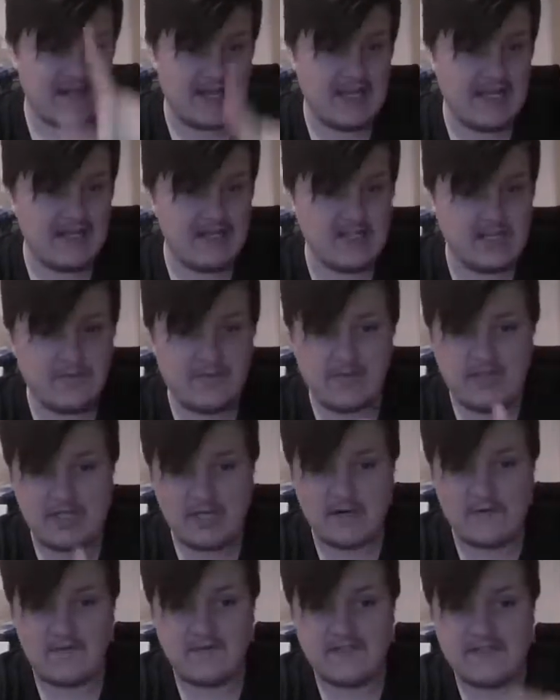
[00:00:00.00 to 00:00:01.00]
Elegy by
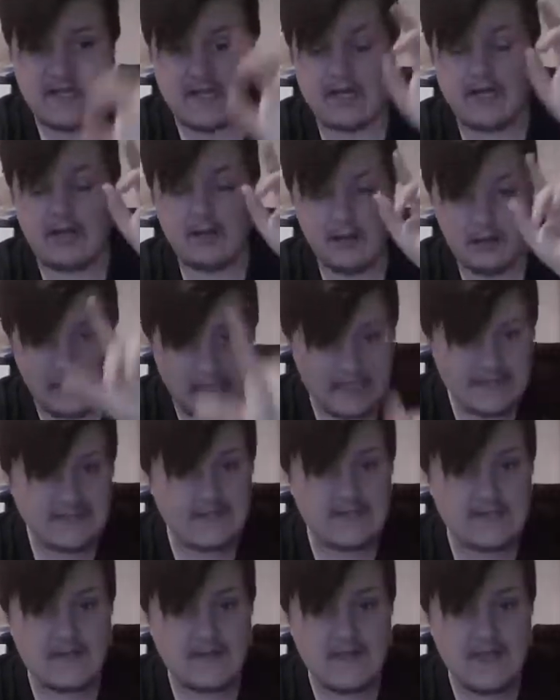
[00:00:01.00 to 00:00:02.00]
Shadow of Intent.
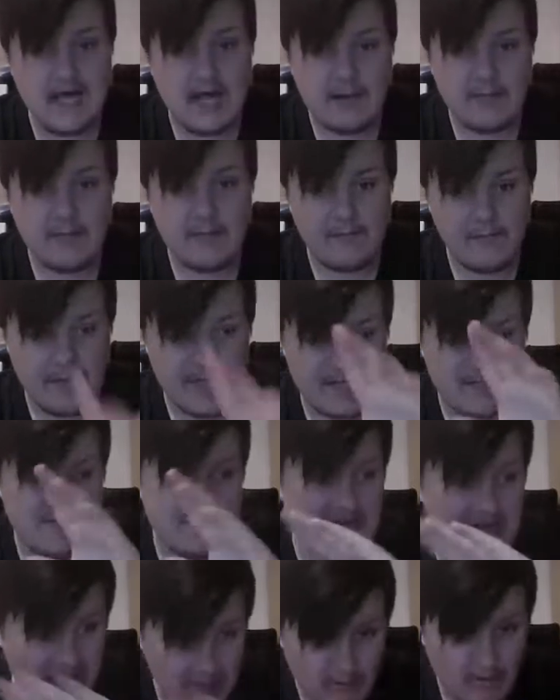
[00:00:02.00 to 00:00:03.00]
Listen to the album. It's
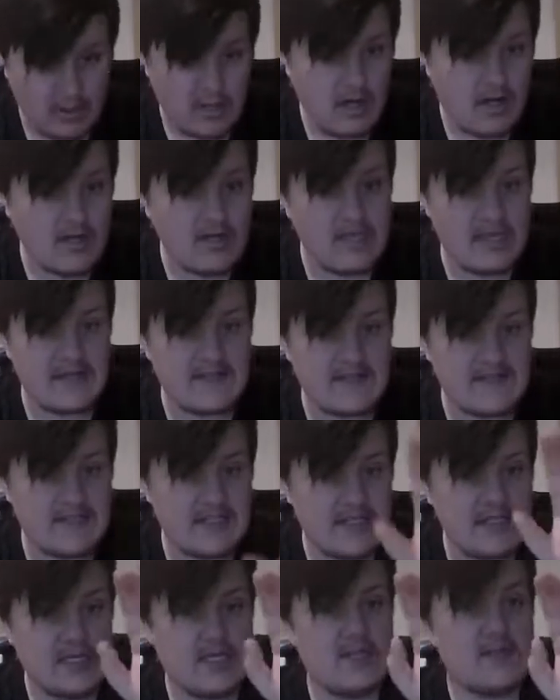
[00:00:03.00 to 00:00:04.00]
an hour long, yes,
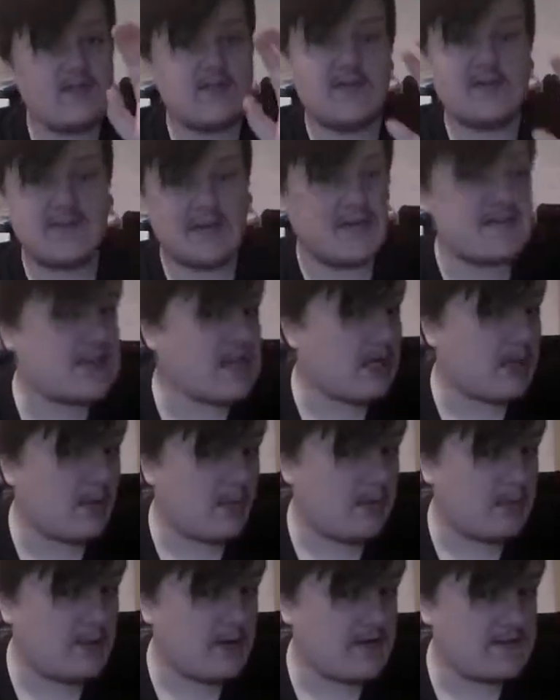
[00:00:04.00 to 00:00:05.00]
so it's going to take a
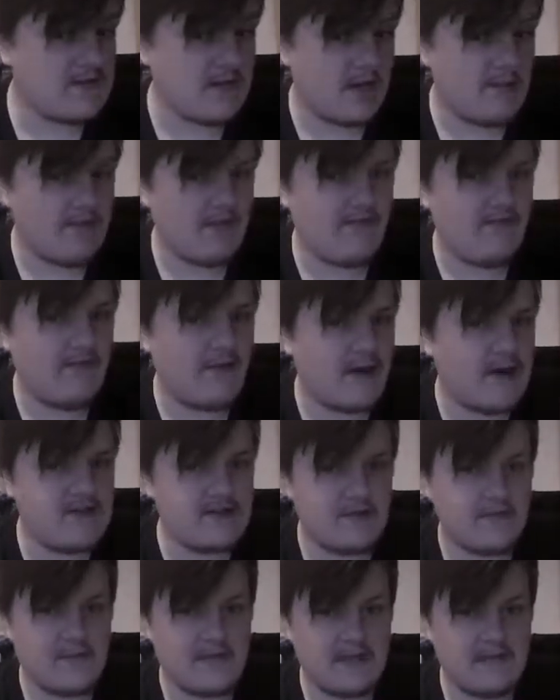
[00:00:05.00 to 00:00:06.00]
bit of time, but find
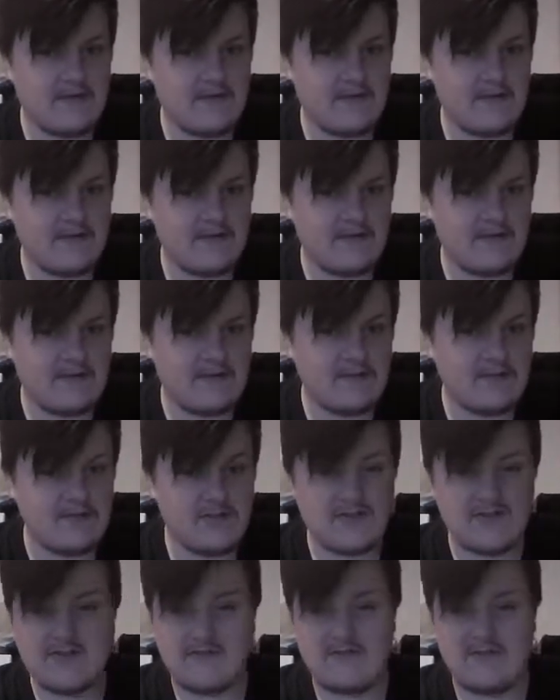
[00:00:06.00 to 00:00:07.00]
something to do, or
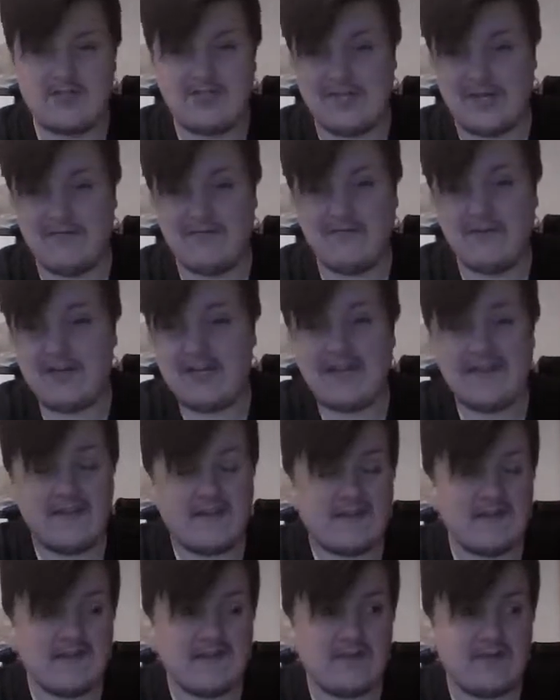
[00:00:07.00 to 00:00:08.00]
just don't find anything
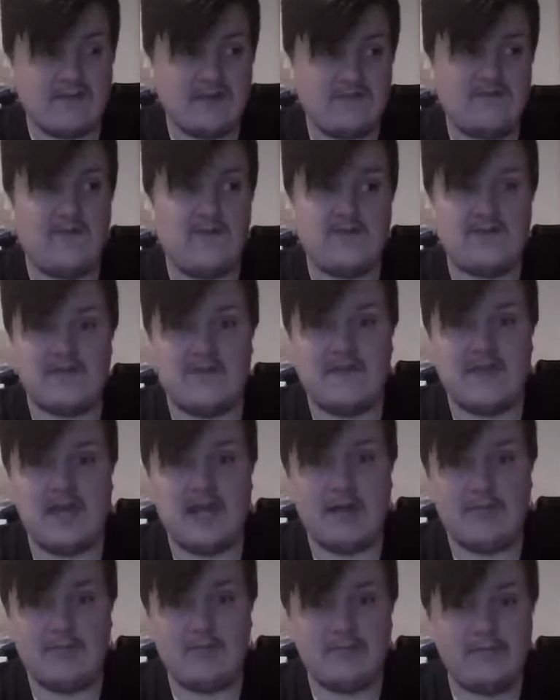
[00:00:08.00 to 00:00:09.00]
to do and just focus on the
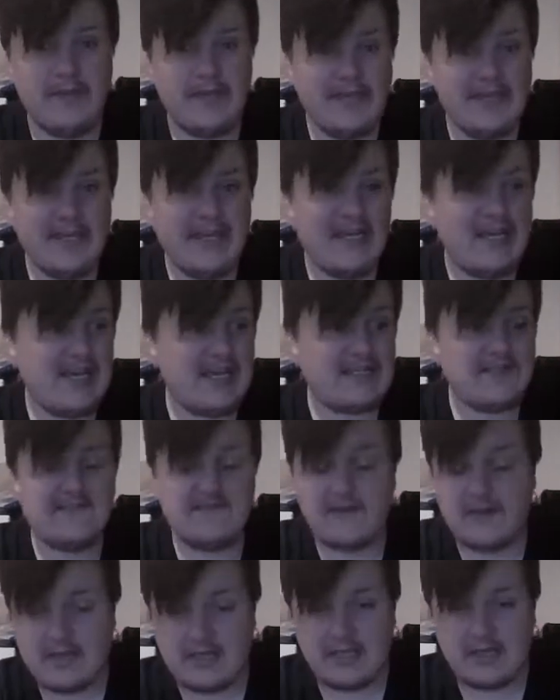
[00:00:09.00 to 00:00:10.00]
album. It's
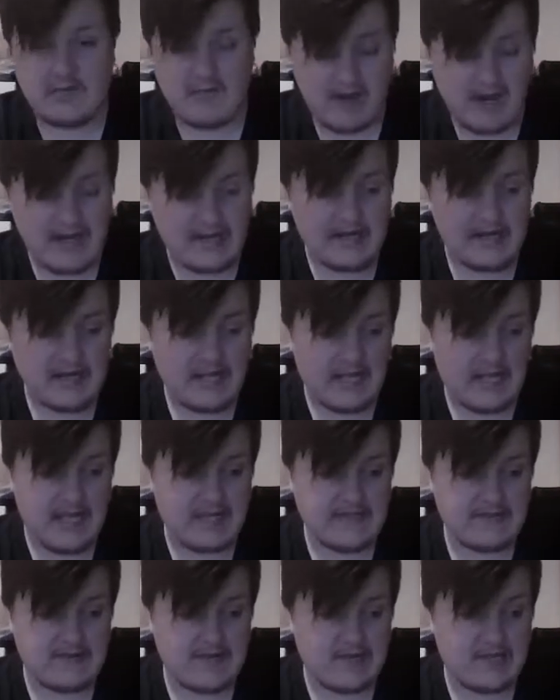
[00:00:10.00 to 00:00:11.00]
fucking great,
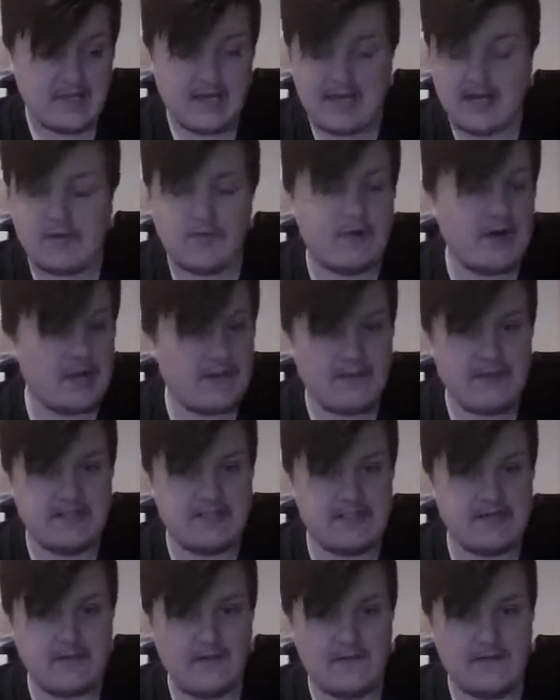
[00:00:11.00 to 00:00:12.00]
and I cannot recommend
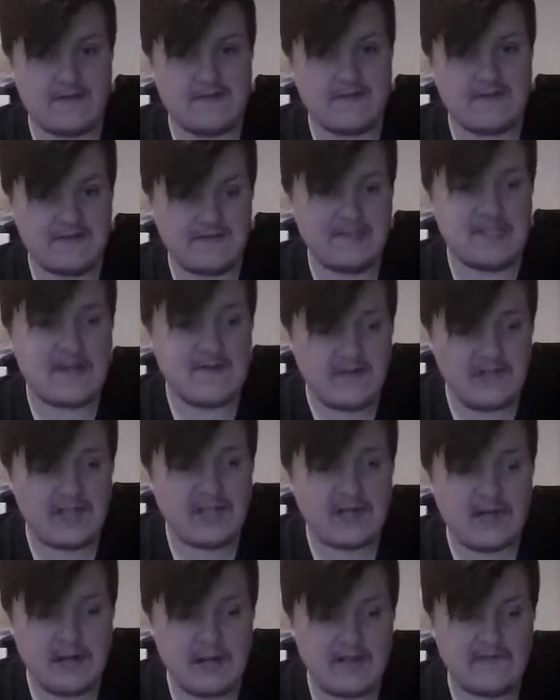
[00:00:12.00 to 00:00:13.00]
it enough. It's definitely
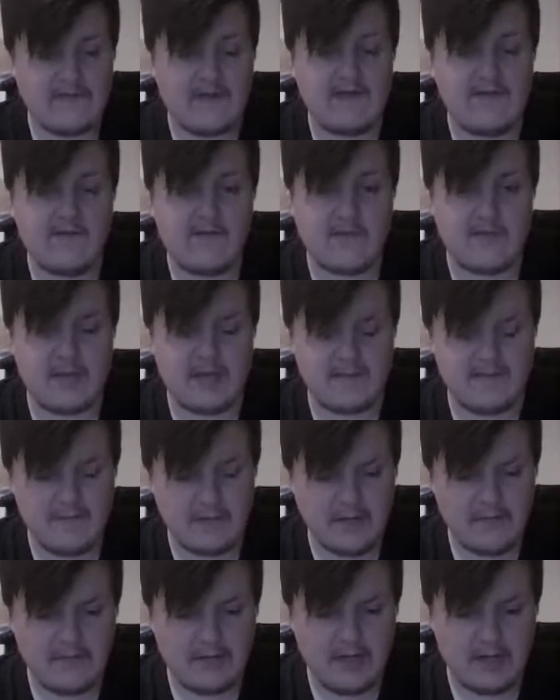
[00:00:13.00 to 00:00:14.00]
an early favourite for me.
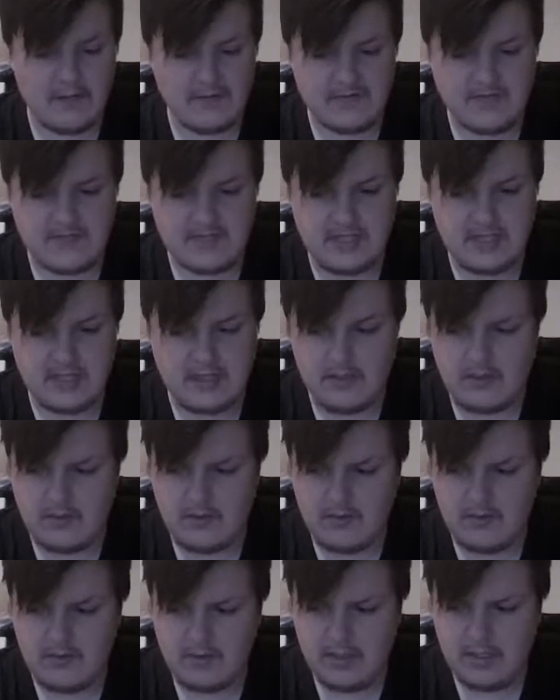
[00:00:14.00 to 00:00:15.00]
But I will see
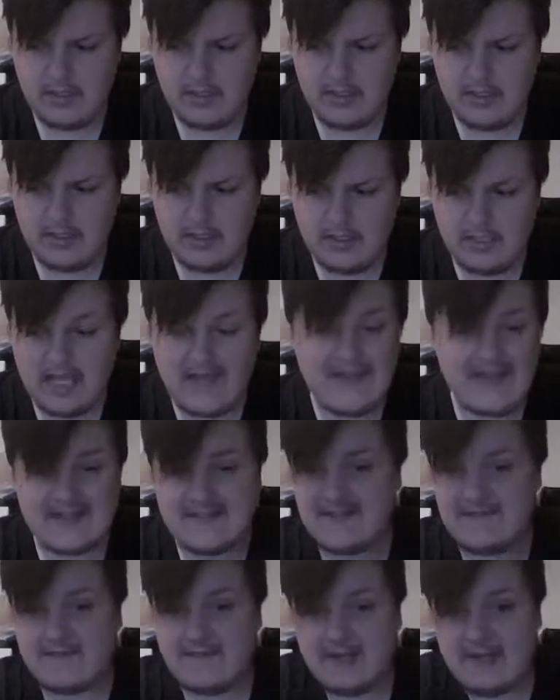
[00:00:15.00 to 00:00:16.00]
you. Yeah,
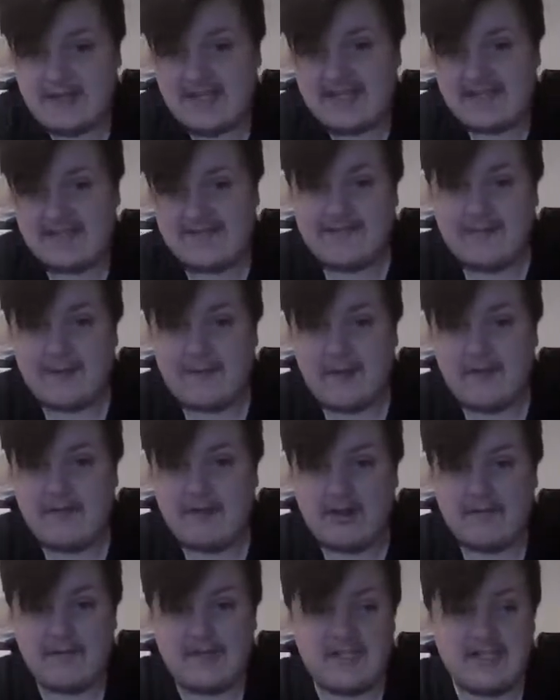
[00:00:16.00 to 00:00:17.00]
that's that's my main
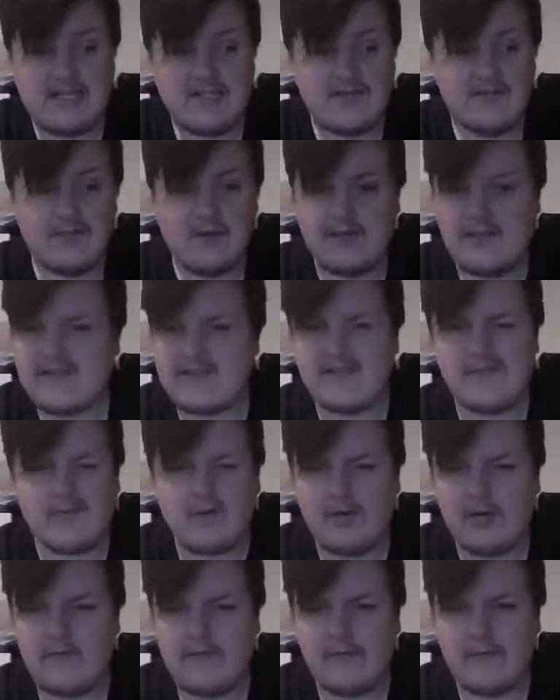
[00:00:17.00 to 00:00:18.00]
recommendation. But listen to
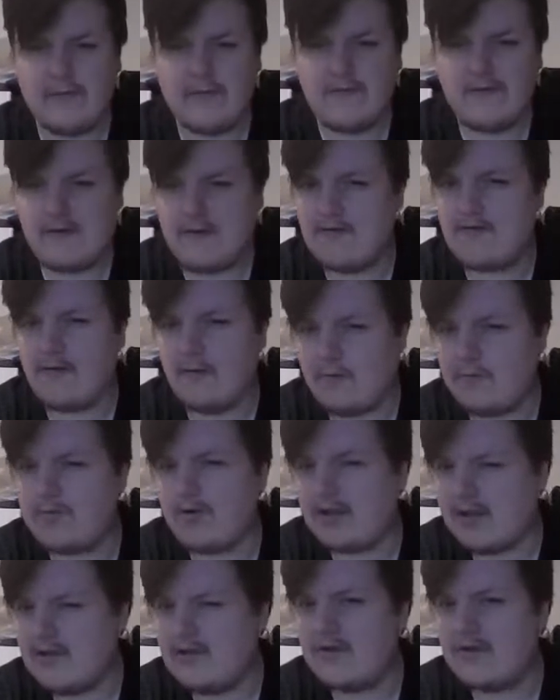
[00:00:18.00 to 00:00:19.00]
all of them because they're all
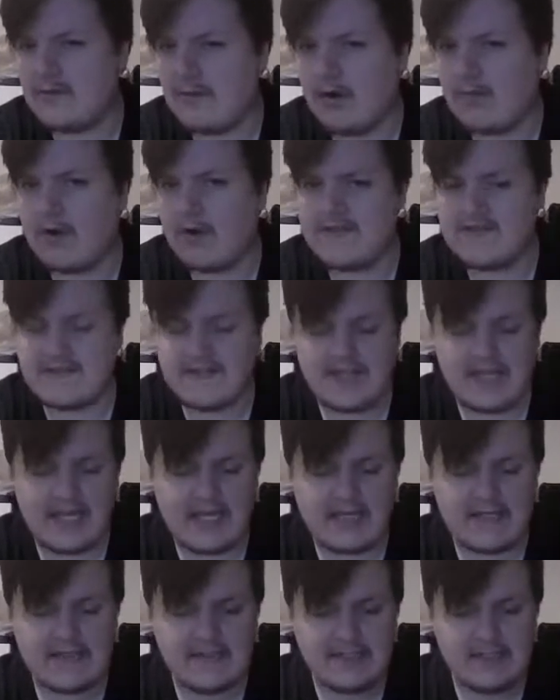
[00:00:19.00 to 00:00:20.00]
pretty good in their own rights.
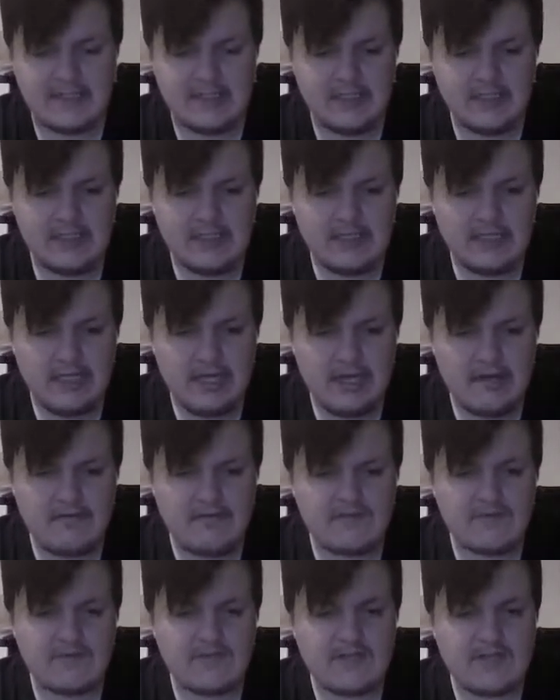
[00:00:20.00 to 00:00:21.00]
And I
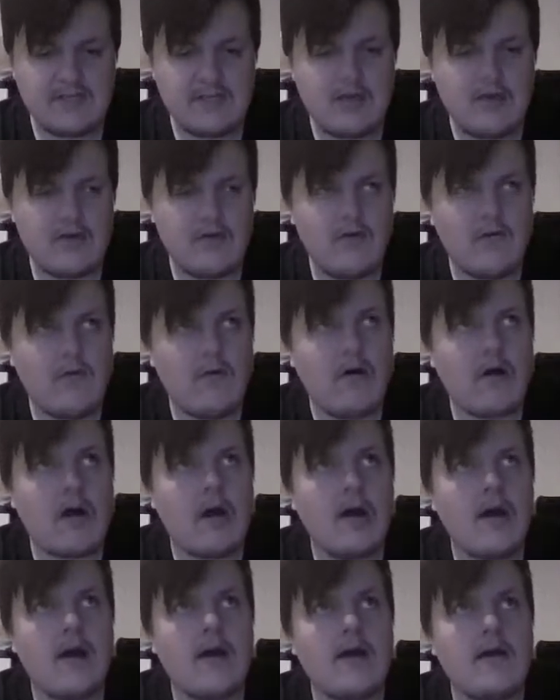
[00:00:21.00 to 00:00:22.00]
will see you
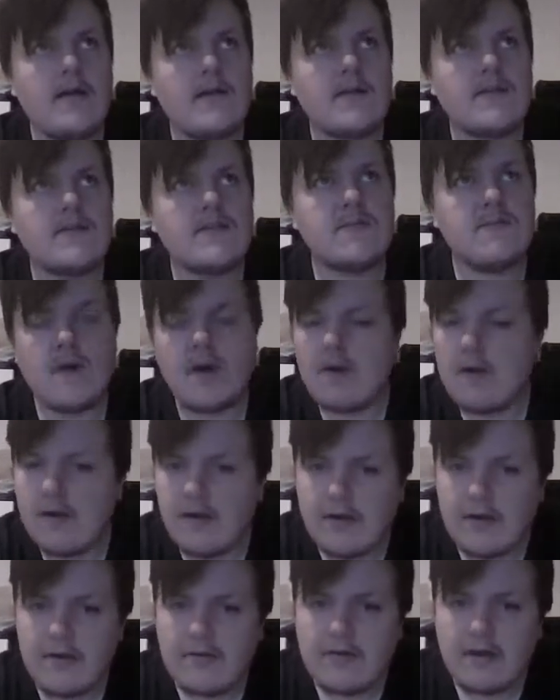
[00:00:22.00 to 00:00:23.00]
uh, tomorrow
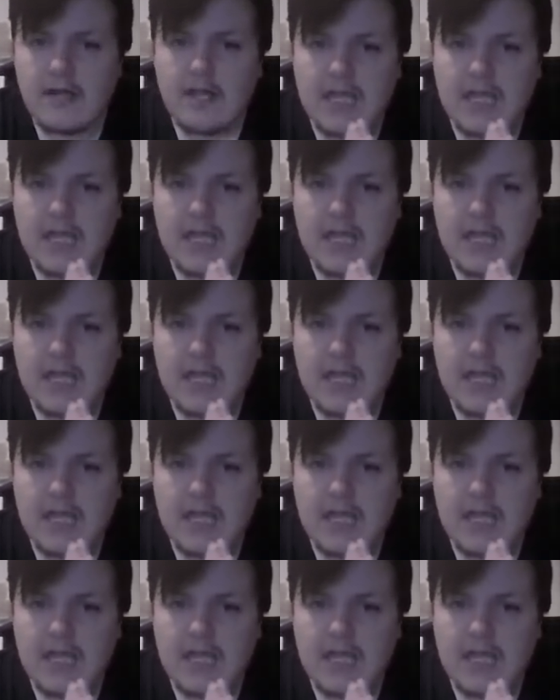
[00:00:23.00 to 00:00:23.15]
night.